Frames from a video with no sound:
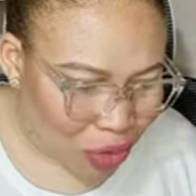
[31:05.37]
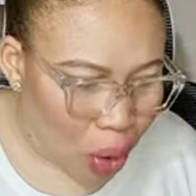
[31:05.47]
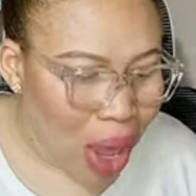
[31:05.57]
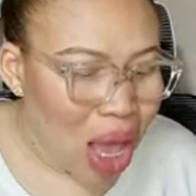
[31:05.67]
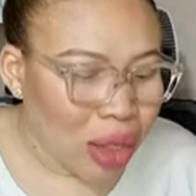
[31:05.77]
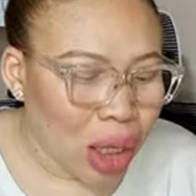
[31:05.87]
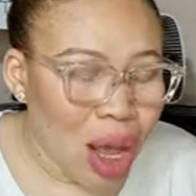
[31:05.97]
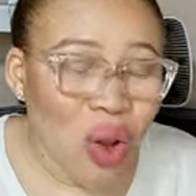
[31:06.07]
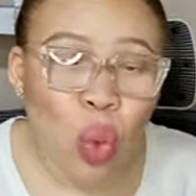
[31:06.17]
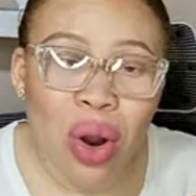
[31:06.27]
sorry, the
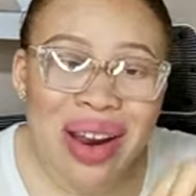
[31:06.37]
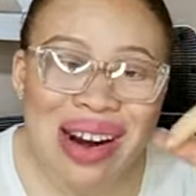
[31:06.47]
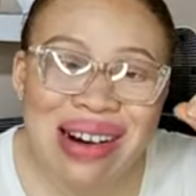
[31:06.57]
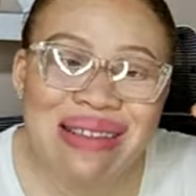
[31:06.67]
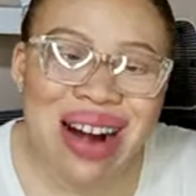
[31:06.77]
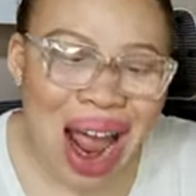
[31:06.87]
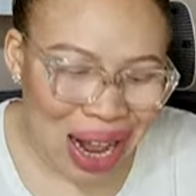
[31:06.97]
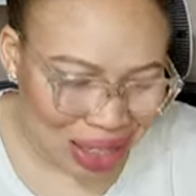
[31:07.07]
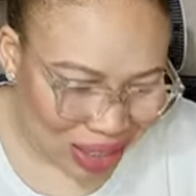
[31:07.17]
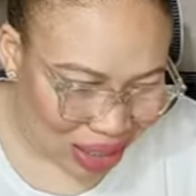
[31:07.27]
Lord will
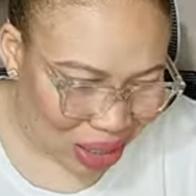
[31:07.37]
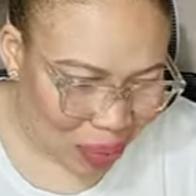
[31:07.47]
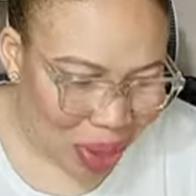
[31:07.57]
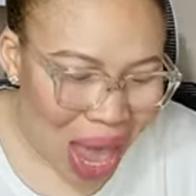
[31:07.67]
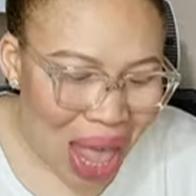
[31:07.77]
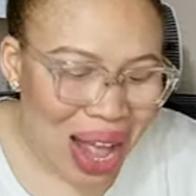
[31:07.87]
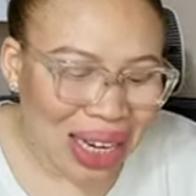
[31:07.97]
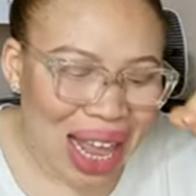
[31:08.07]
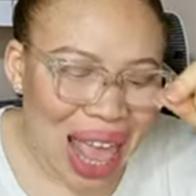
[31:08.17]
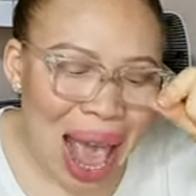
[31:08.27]
grant
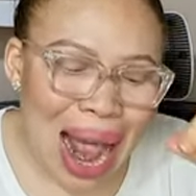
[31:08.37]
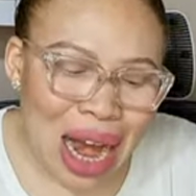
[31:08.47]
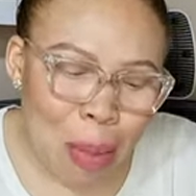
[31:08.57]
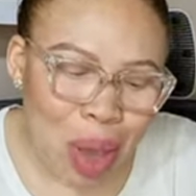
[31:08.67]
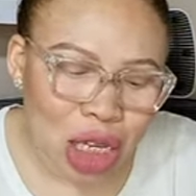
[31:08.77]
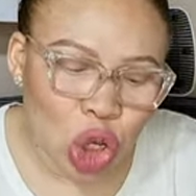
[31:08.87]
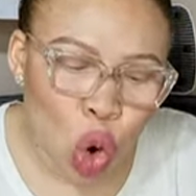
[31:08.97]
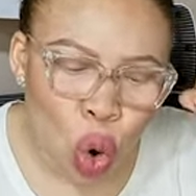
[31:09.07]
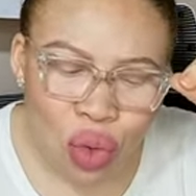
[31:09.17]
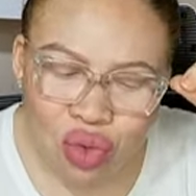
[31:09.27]
that the enemies
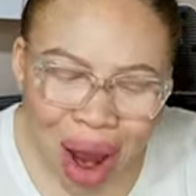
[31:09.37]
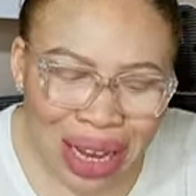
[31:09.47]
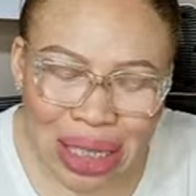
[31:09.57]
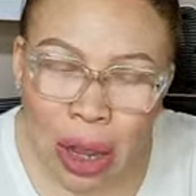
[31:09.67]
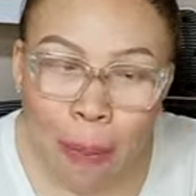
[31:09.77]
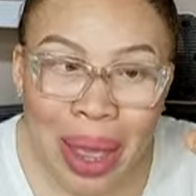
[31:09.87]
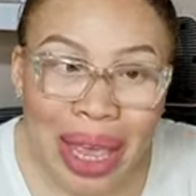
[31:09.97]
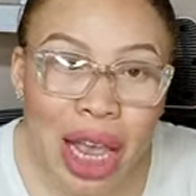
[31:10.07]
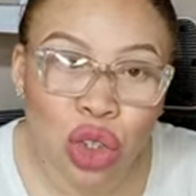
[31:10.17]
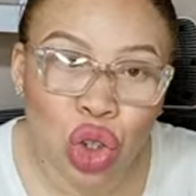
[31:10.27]
who rise up
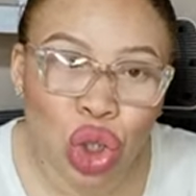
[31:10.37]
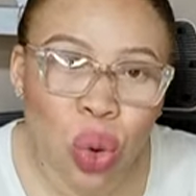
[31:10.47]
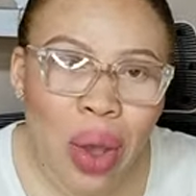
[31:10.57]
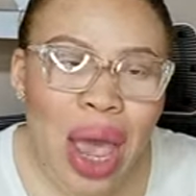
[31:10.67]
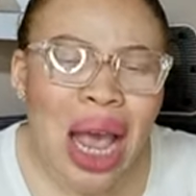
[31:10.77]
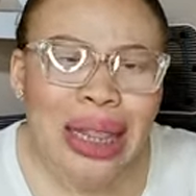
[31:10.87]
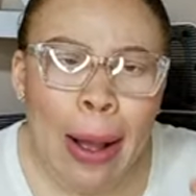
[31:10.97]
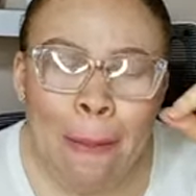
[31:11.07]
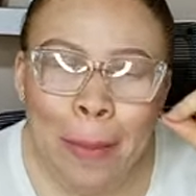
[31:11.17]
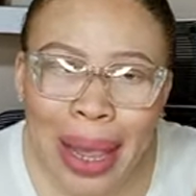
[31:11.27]
against you,
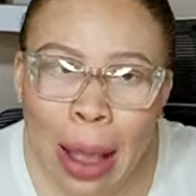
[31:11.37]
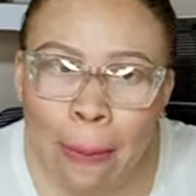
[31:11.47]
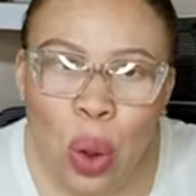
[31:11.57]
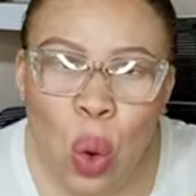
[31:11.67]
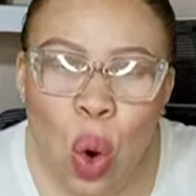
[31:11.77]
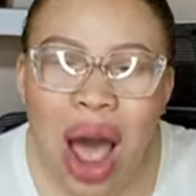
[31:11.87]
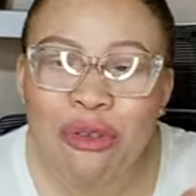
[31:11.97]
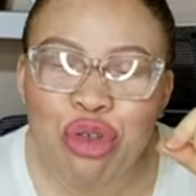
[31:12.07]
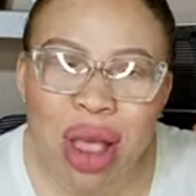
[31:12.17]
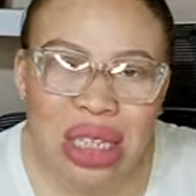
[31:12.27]
the people who
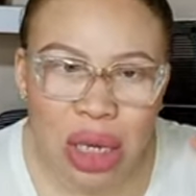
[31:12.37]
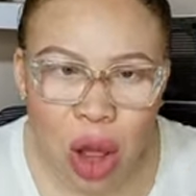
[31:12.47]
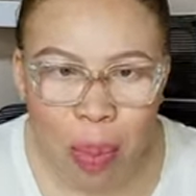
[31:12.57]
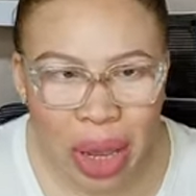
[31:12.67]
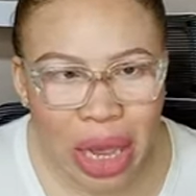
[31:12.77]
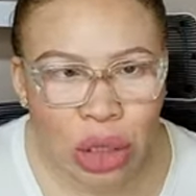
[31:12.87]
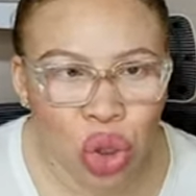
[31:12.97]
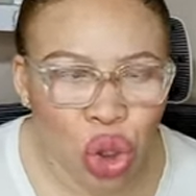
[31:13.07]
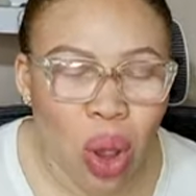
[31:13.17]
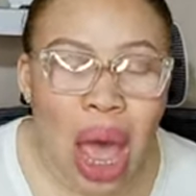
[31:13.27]
have risen up
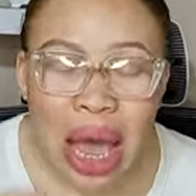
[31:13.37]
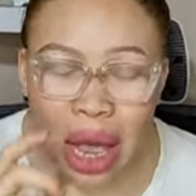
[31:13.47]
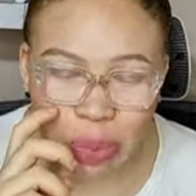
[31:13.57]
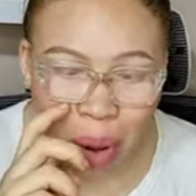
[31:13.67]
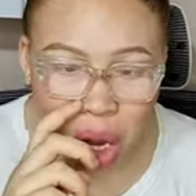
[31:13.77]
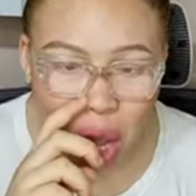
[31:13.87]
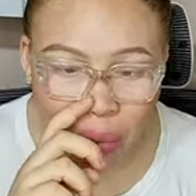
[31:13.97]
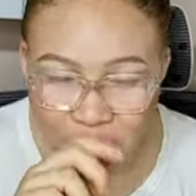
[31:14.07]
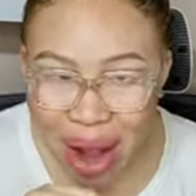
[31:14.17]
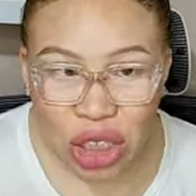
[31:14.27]
against you, because many
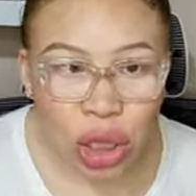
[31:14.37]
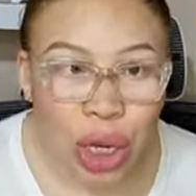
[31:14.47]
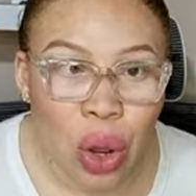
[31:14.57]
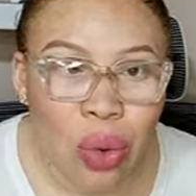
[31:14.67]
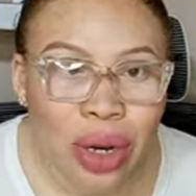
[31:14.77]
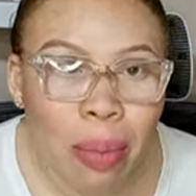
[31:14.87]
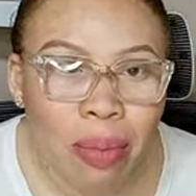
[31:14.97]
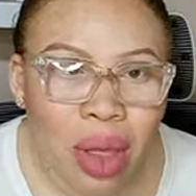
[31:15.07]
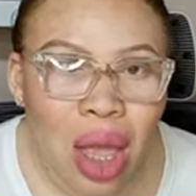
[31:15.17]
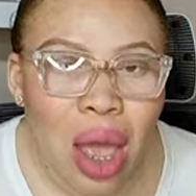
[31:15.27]
of you actually know them,
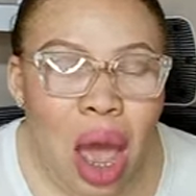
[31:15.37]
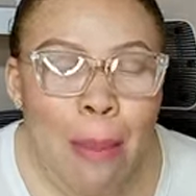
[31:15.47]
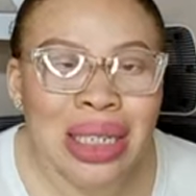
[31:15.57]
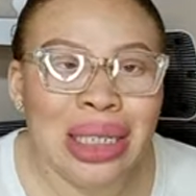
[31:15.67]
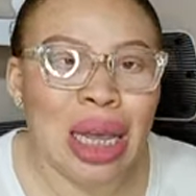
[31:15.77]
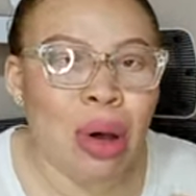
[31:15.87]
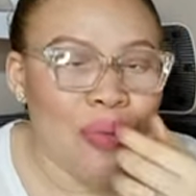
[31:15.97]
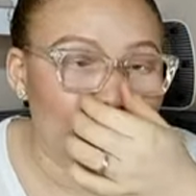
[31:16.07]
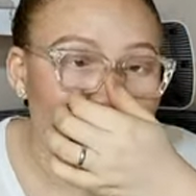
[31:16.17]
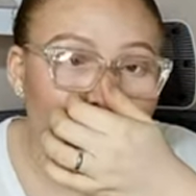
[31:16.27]
but some
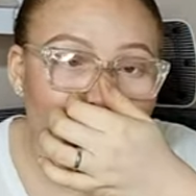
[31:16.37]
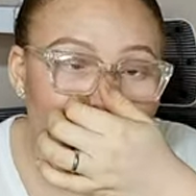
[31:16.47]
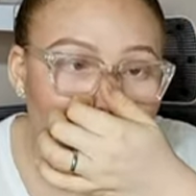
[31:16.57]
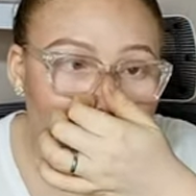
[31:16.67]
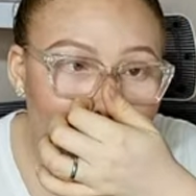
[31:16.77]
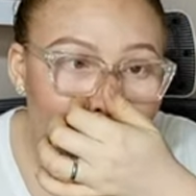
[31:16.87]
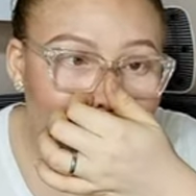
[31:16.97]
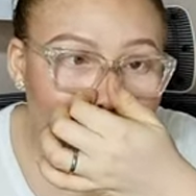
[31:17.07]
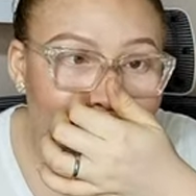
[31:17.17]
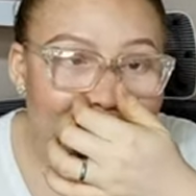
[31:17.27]
of you, you don't even
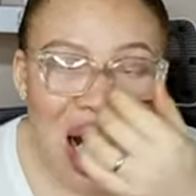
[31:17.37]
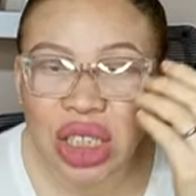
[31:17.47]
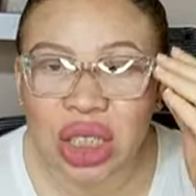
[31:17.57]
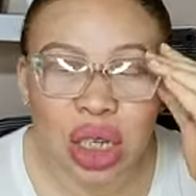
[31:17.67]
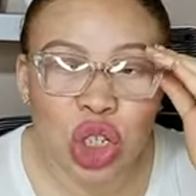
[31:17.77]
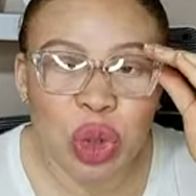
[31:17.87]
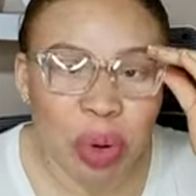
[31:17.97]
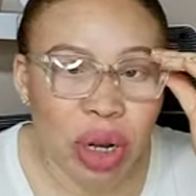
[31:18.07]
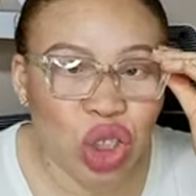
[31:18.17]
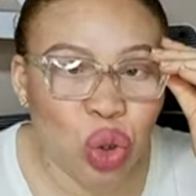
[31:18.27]
know them. They're actually
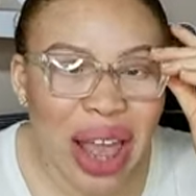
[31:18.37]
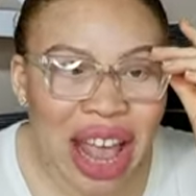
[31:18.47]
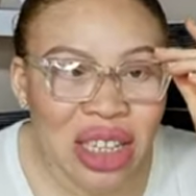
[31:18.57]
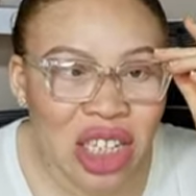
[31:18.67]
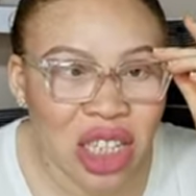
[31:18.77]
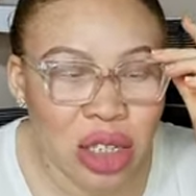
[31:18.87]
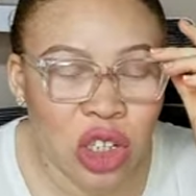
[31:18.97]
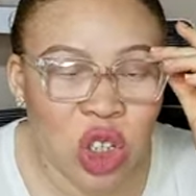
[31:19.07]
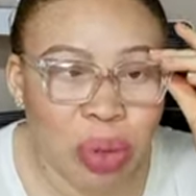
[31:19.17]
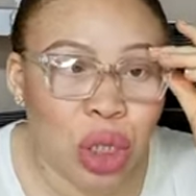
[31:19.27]
spiritual entities
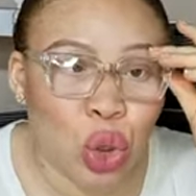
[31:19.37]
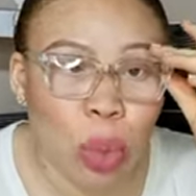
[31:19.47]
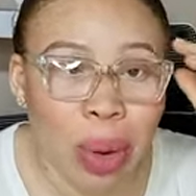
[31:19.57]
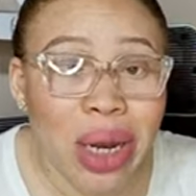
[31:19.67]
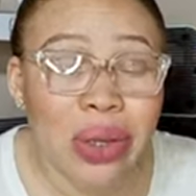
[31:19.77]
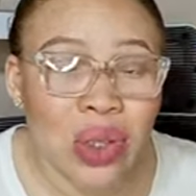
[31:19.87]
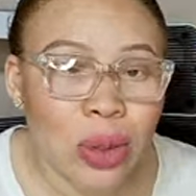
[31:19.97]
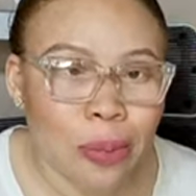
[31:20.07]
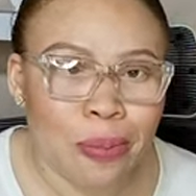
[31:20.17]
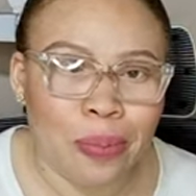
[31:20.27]
and spiritual bodies